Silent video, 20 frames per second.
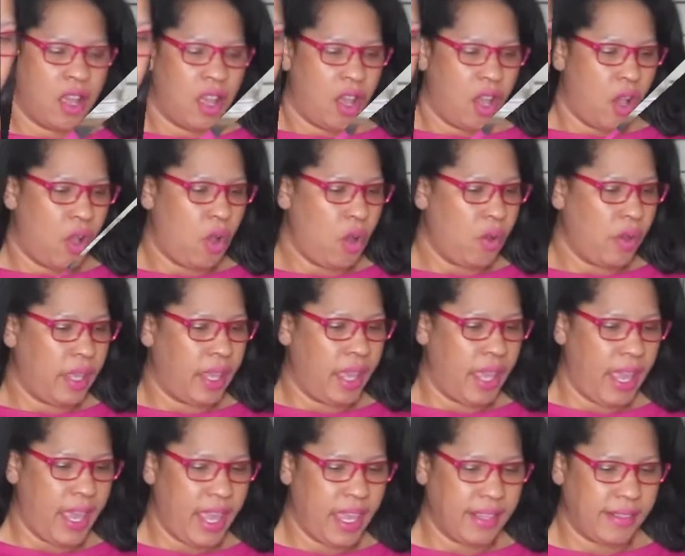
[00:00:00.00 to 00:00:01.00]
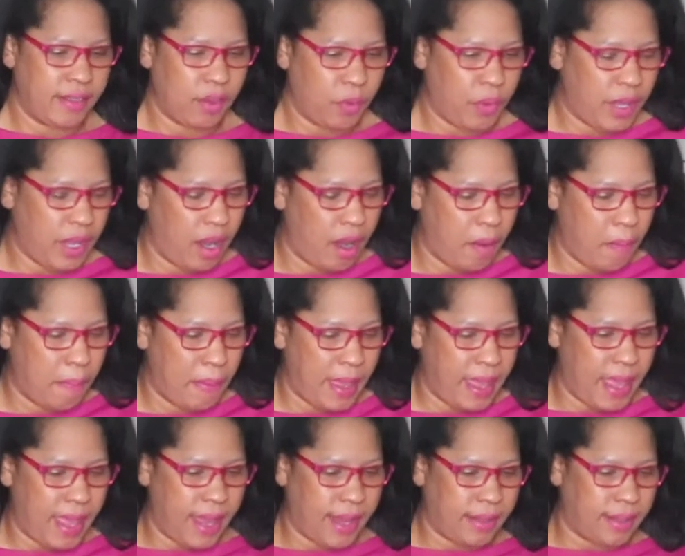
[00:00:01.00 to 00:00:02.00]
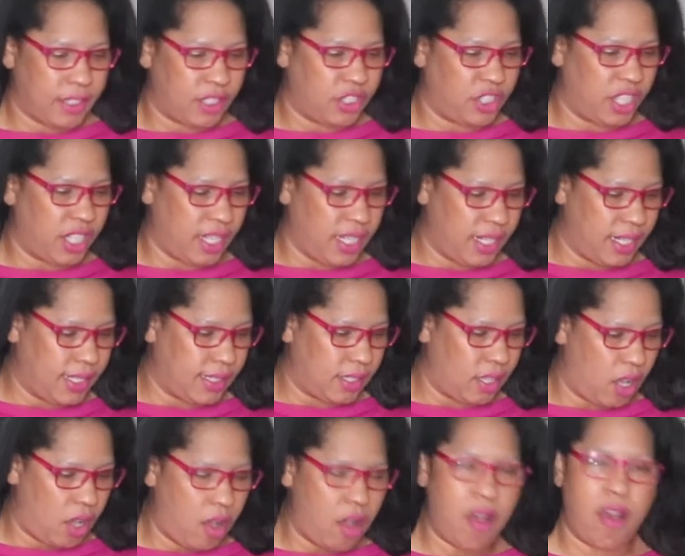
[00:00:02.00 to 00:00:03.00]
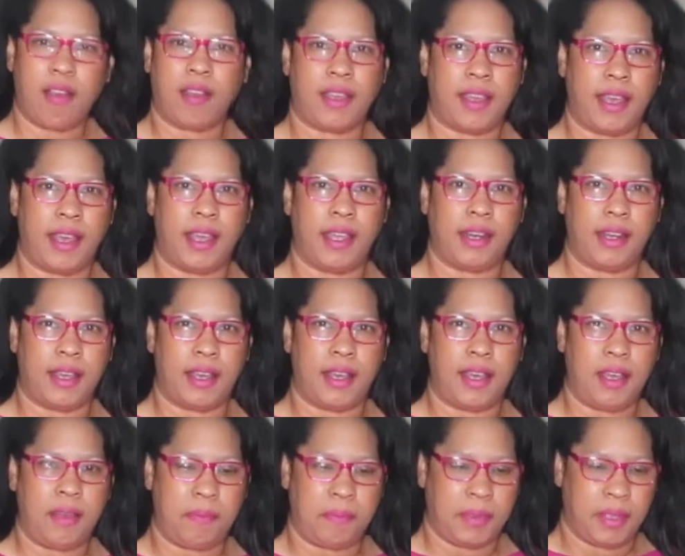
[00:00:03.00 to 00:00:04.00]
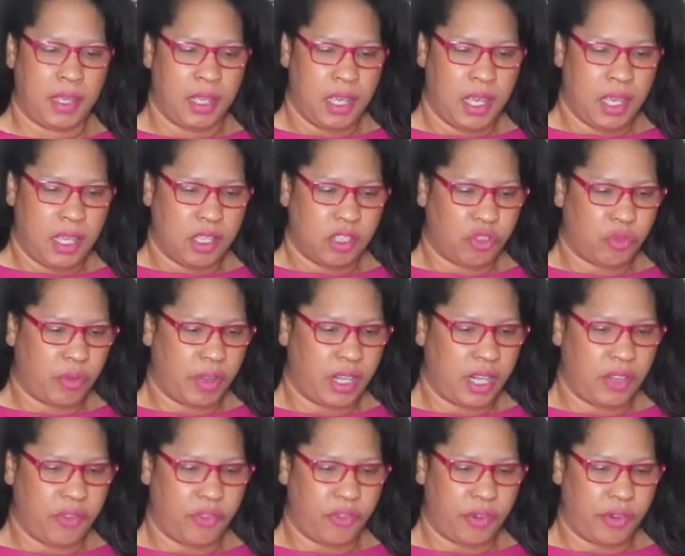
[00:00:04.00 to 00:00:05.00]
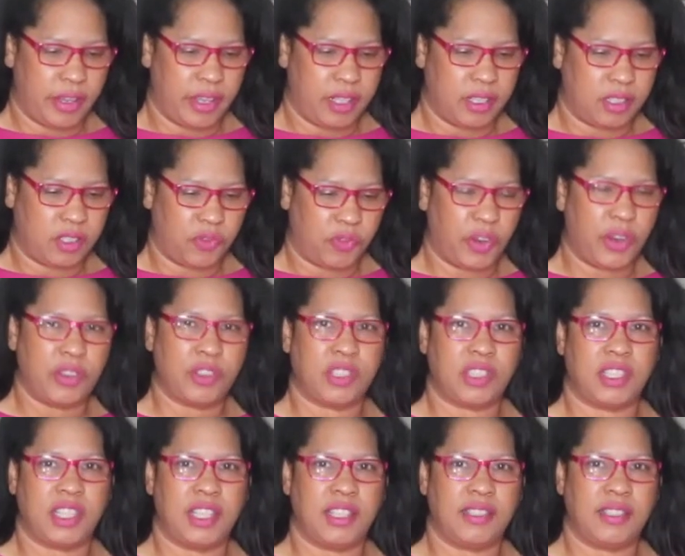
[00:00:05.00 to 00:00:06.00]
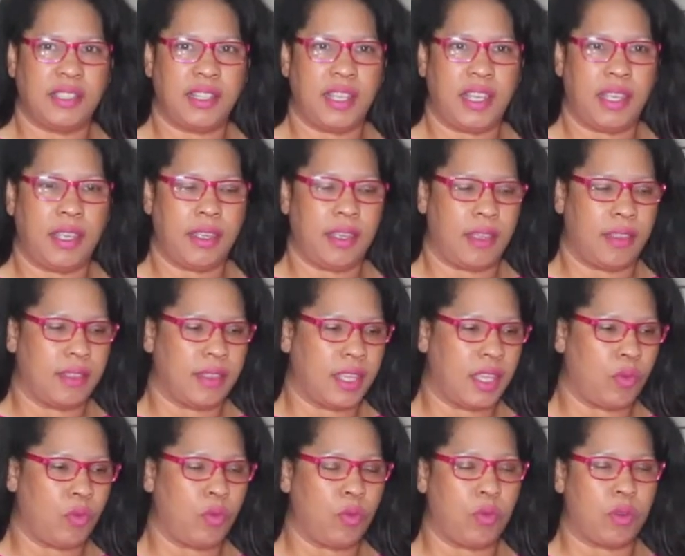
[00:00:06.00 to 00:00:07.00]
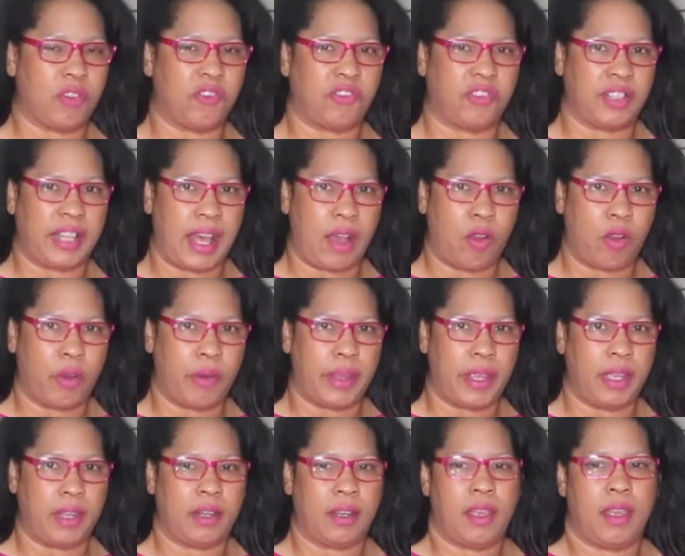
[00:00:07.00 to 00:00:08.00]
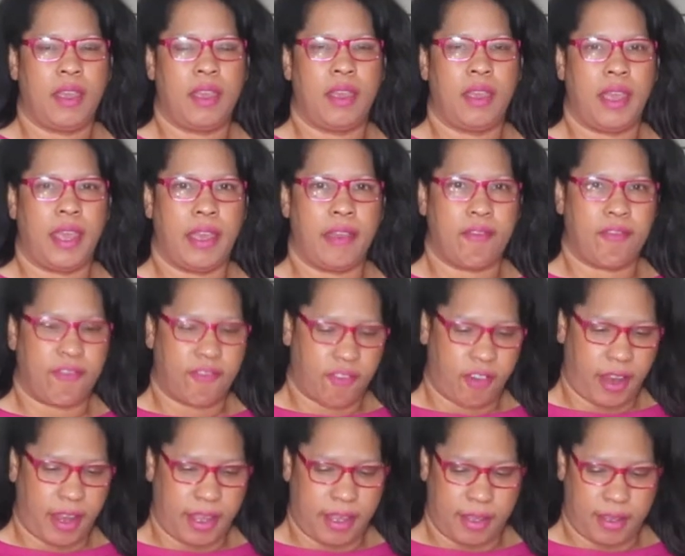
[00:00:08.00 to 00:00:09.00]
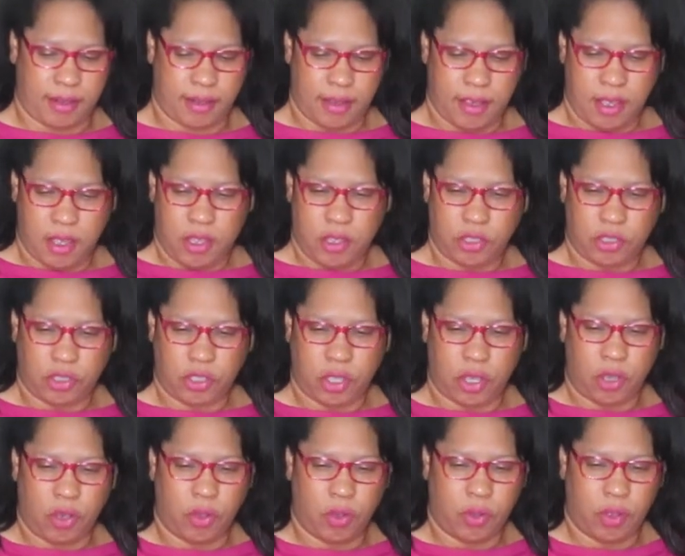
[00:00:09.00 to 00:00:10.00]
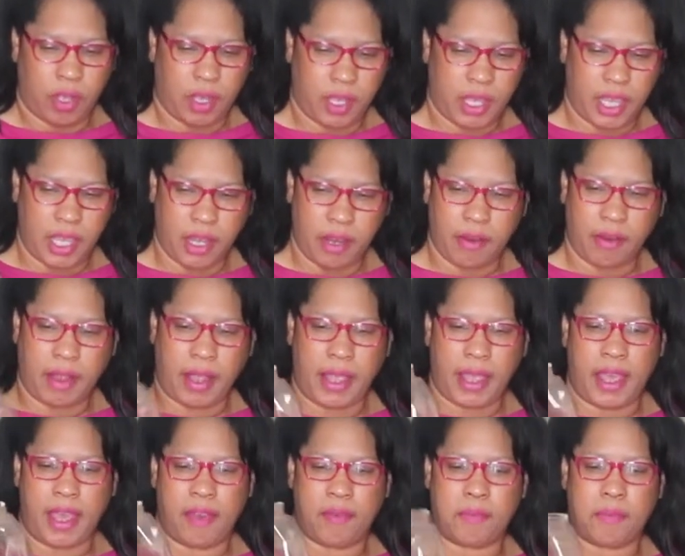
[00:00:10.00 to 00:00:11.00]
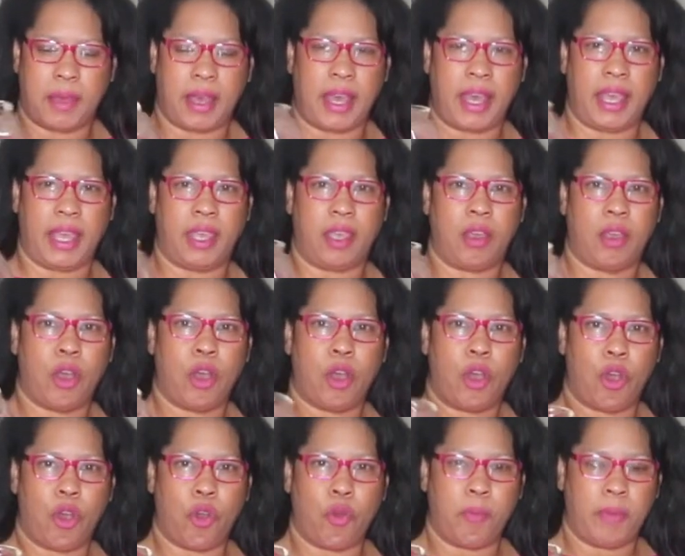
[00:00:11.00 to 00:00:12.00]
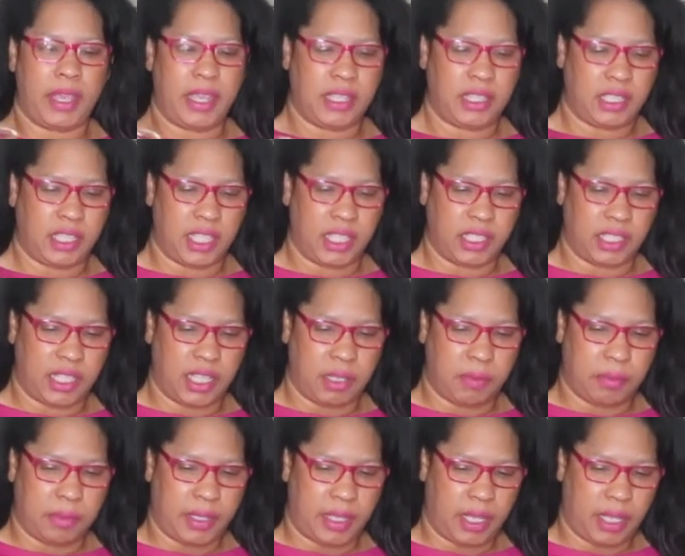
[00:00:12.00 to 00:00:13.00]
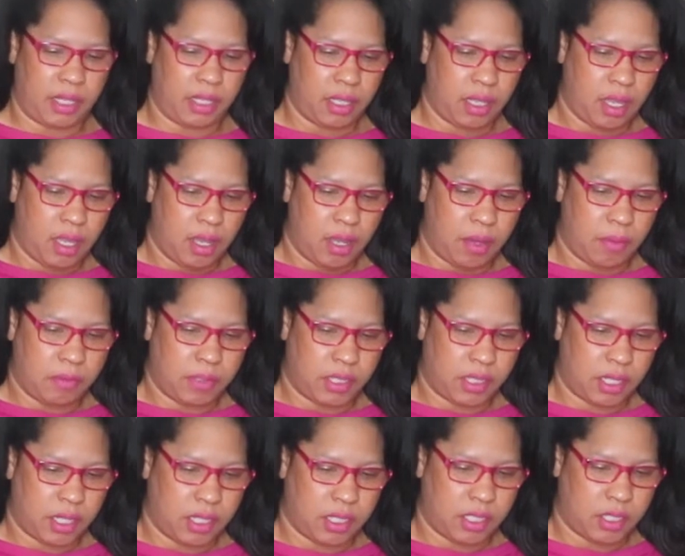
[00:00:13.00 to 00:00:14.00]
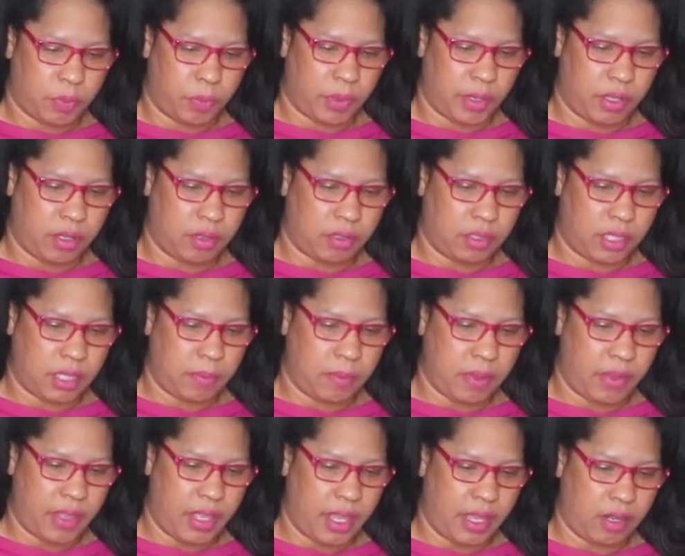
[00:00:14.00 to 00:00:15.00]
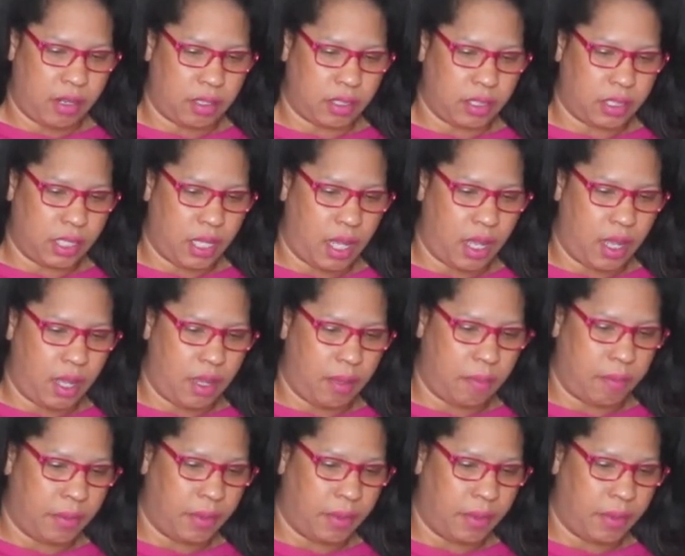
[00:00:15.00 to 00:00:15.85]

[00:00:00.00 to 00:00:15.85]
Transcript: Okay, so we are back. The chicken is all cut up. It's ready for its first seasoning, and then we will flour it and fry it. So here I have my homemade seasoning blend. I'm just gonna sprinkle some of that on top.